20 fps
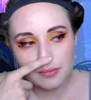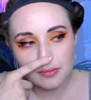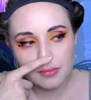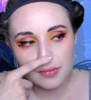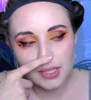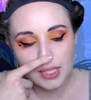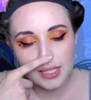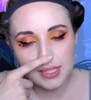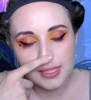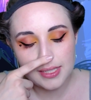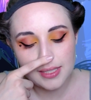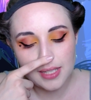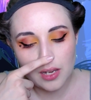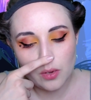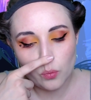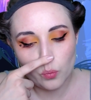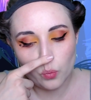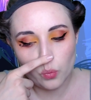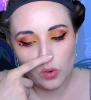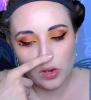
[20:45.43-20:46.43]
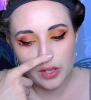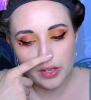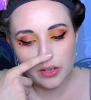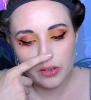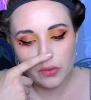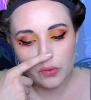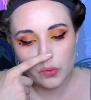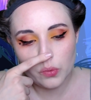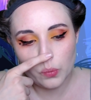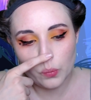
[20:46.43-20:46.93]
It's that
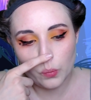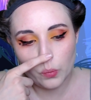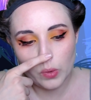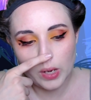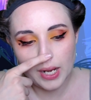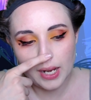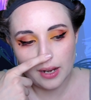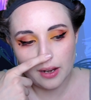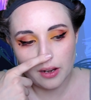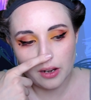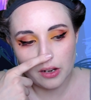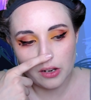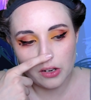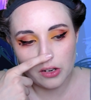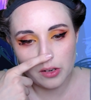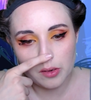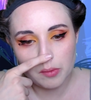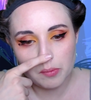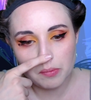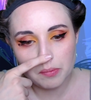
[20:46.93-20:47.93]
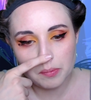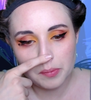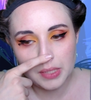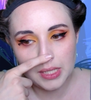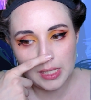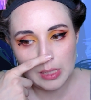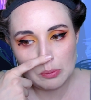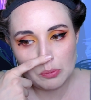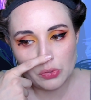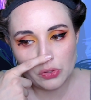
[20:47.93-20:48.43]
one where
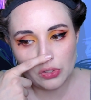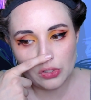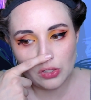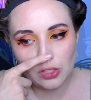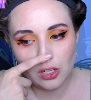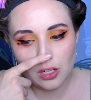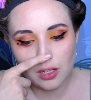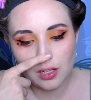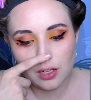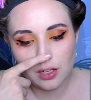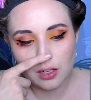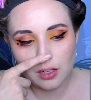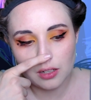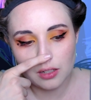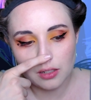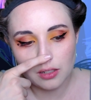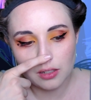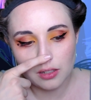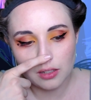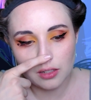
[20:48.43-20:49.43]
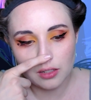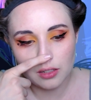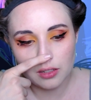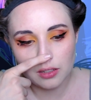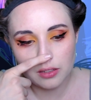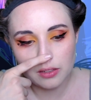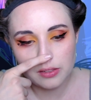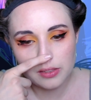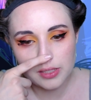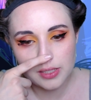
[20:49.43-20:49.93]
people are
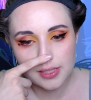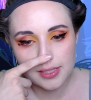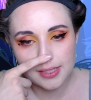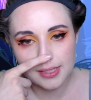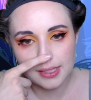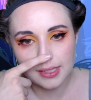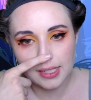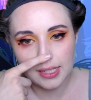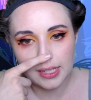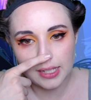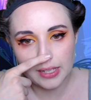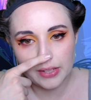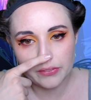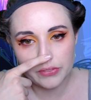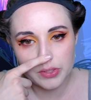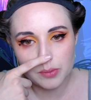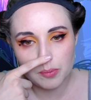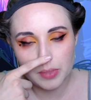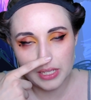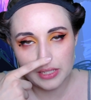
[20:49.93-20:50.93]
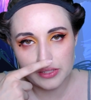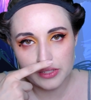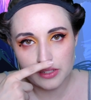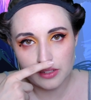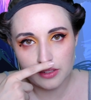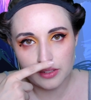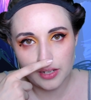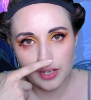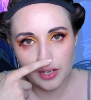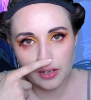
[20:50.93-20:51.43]
slaves based on
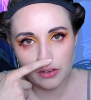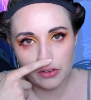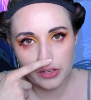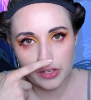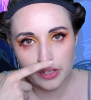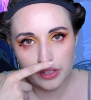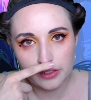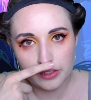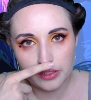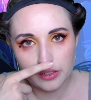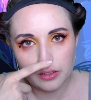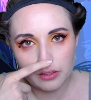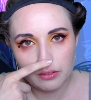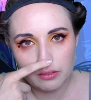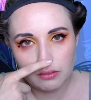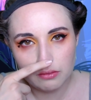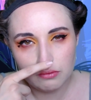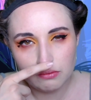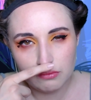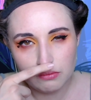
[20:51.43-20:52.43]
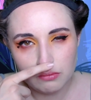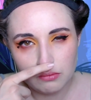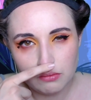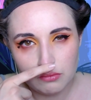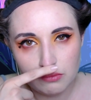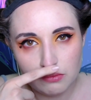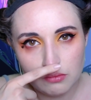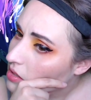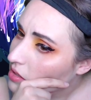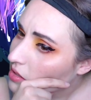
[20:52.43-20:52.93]
hair color.
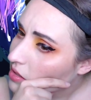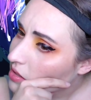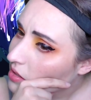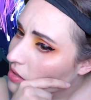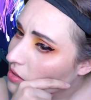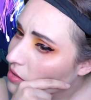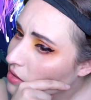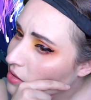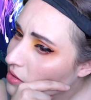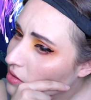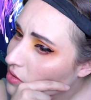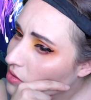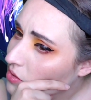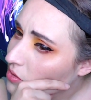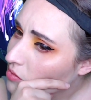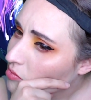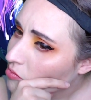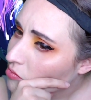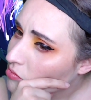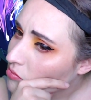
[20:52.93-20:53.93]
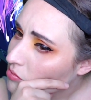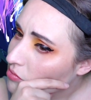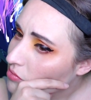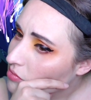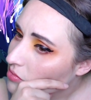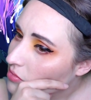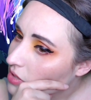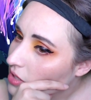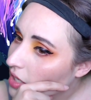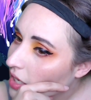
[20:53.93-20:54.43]
I
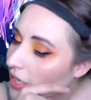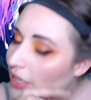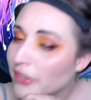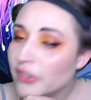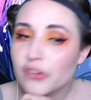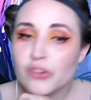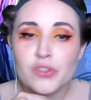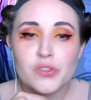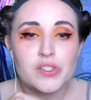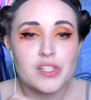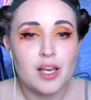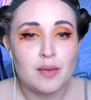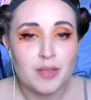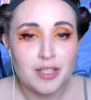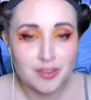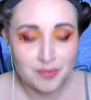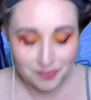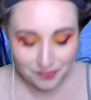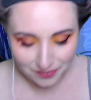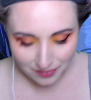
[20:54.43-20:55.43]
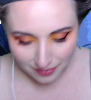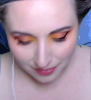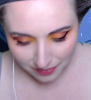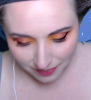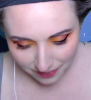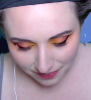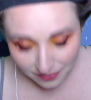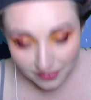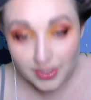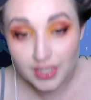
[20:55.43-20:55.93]
know Kusabe.
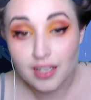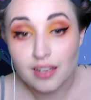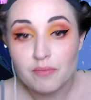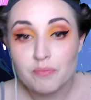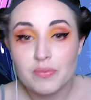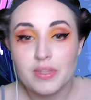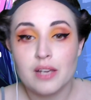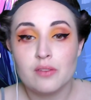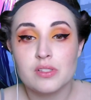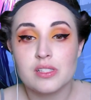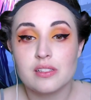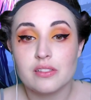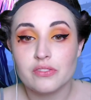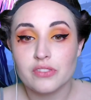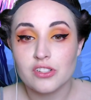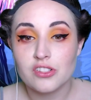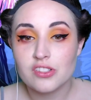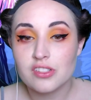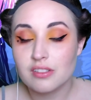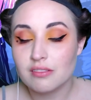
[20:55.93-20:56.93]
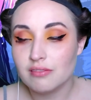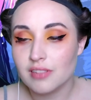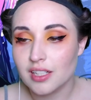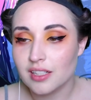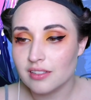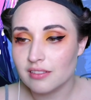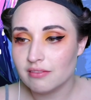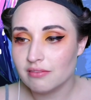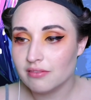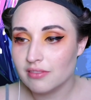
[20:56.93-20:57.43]
Yeah, that was the first
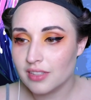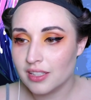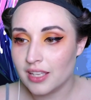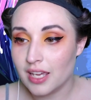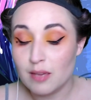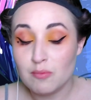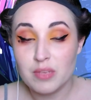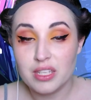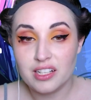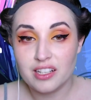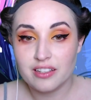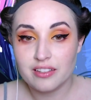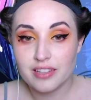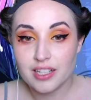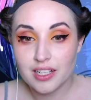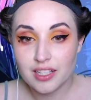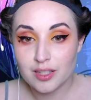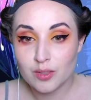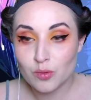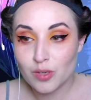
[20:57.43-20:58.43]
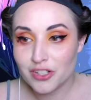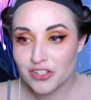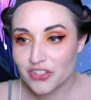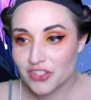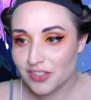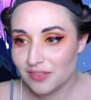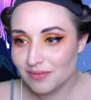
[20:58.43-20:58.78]
gay media that I had watched.